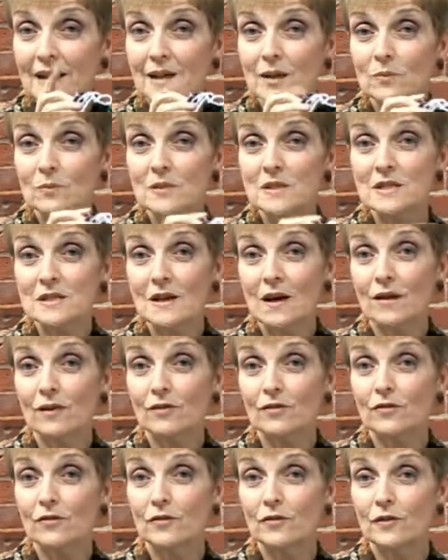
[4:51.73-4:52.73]

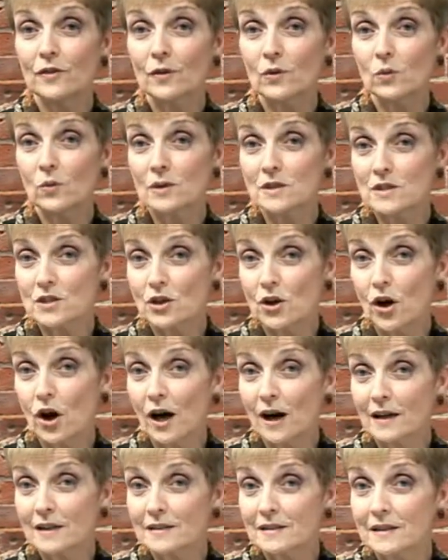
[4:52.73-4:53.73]
himself was
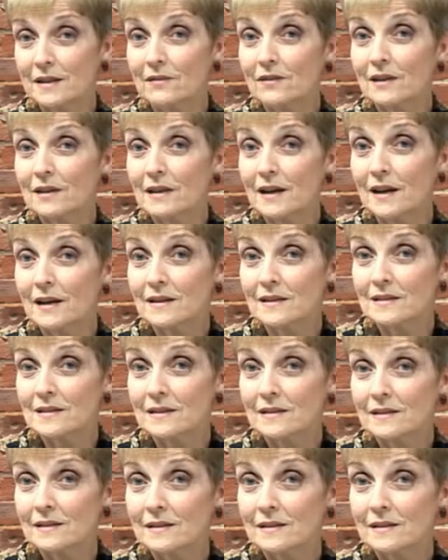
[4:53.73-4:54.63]
caught in the net.